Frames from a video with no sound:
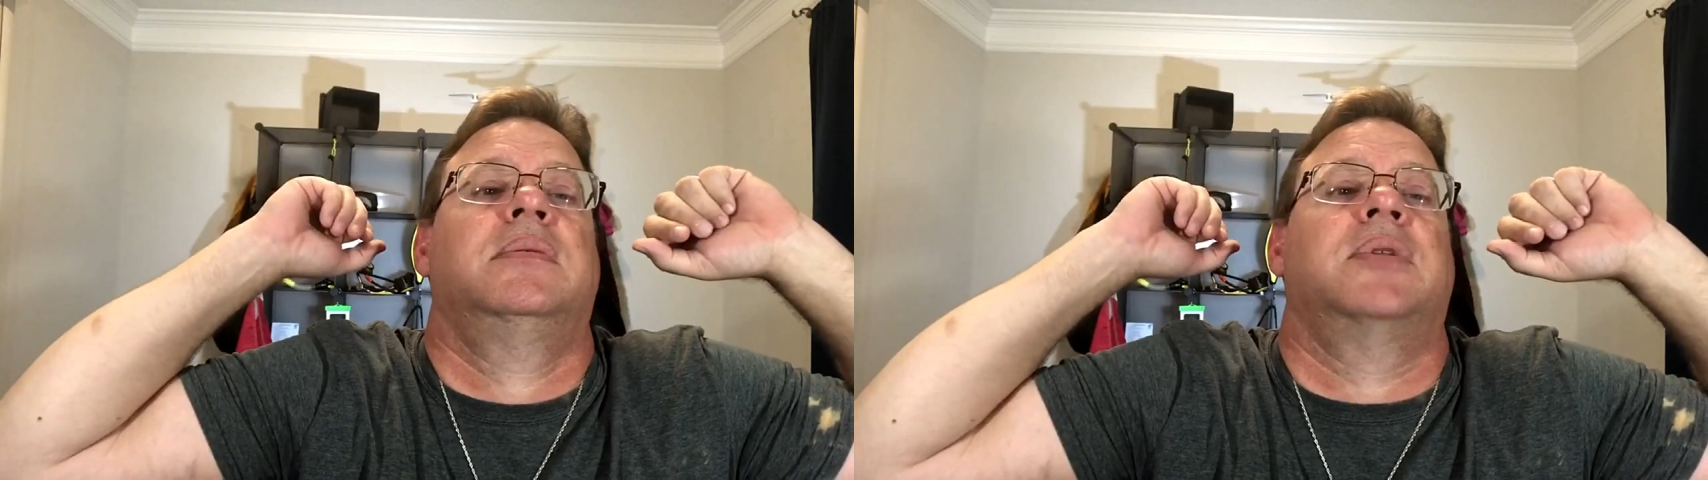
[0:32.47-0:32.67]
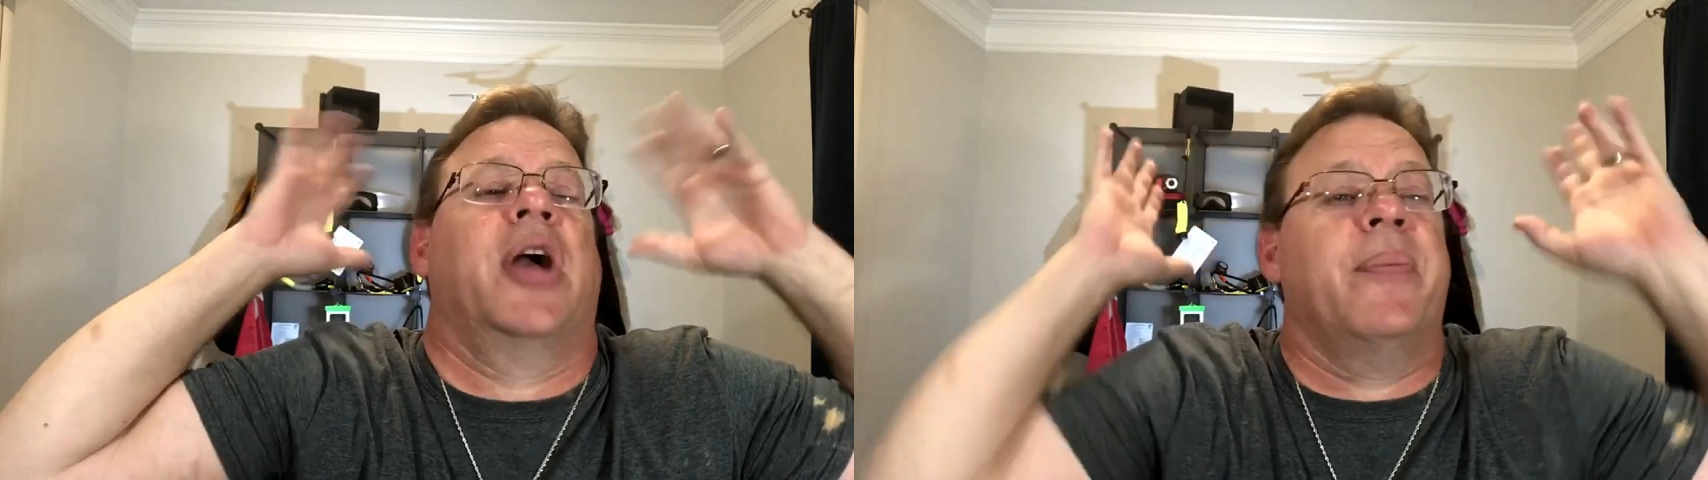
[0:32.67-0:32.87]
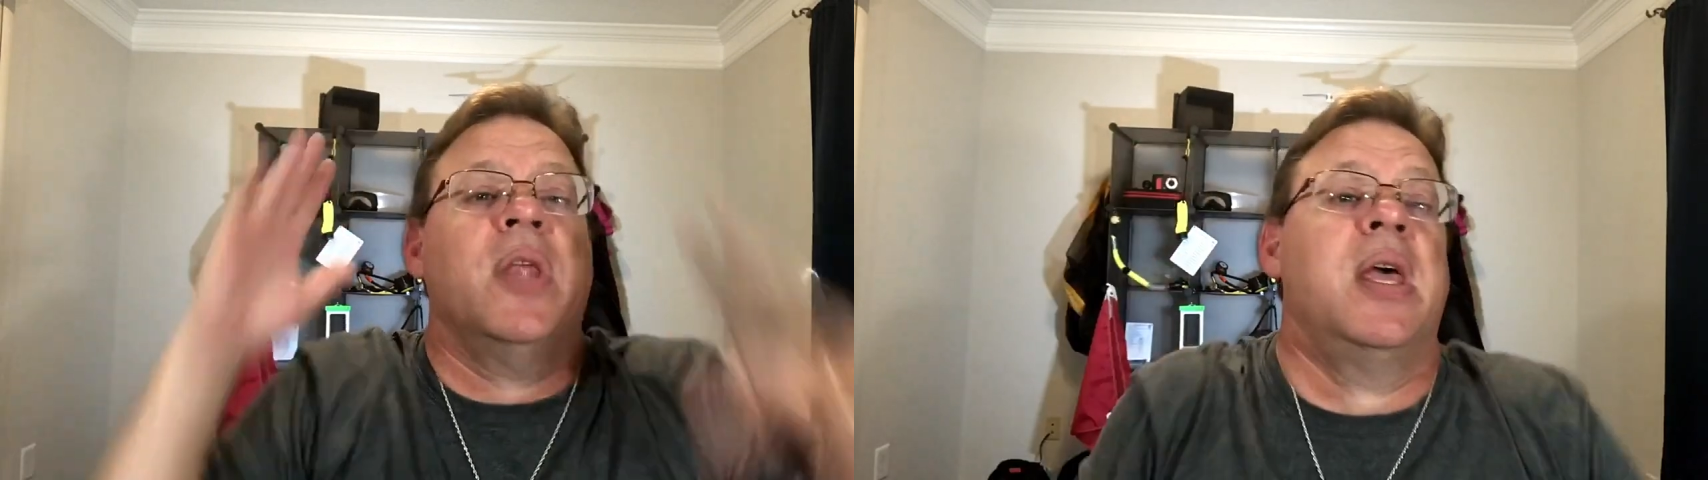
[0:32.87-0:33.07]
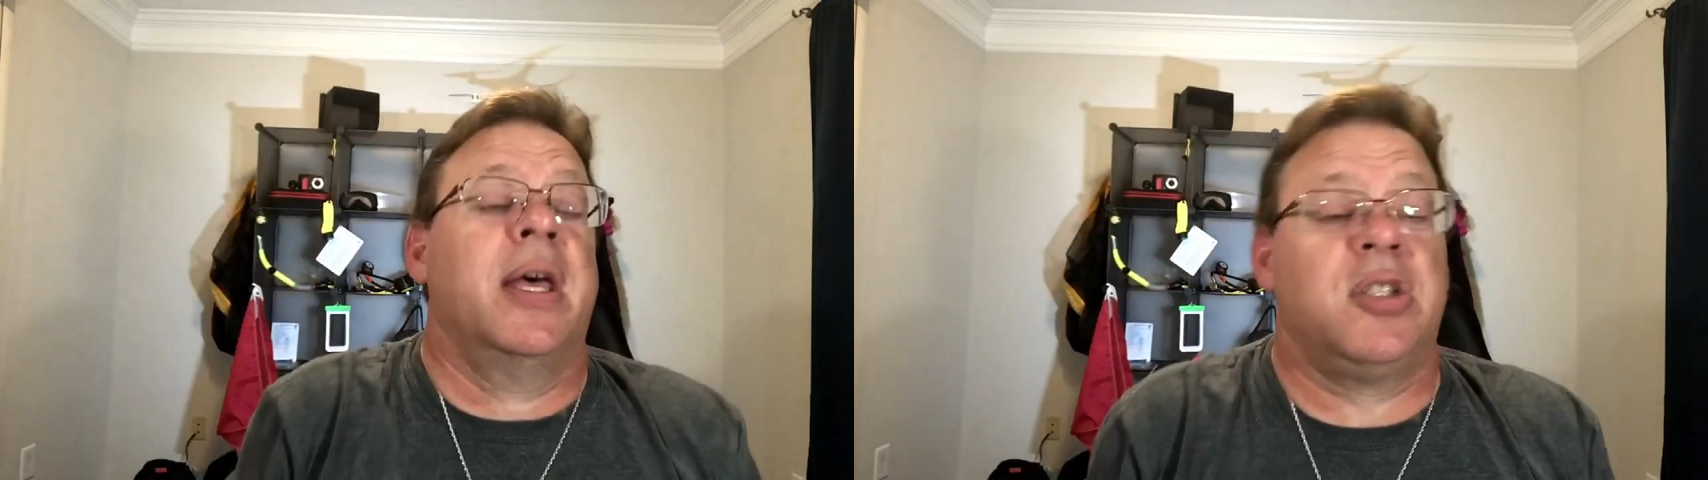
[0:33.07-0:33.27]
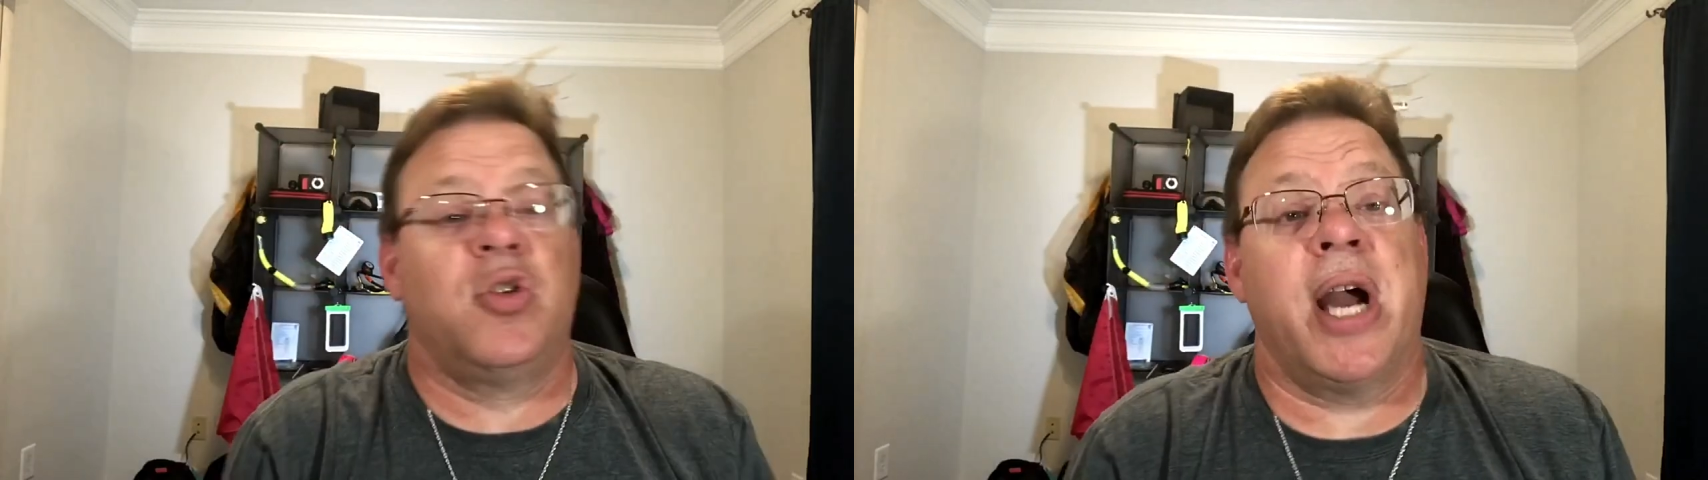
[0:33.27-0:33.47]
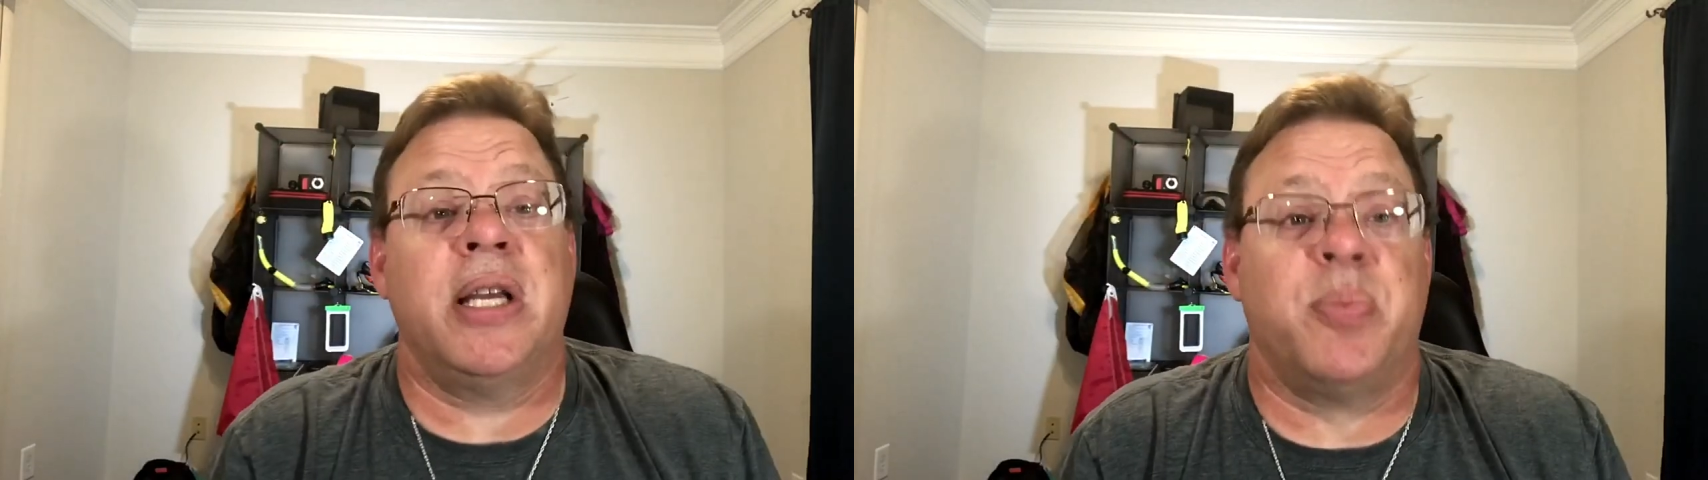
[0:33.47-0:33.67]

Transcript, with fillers: Okay, it's Kraken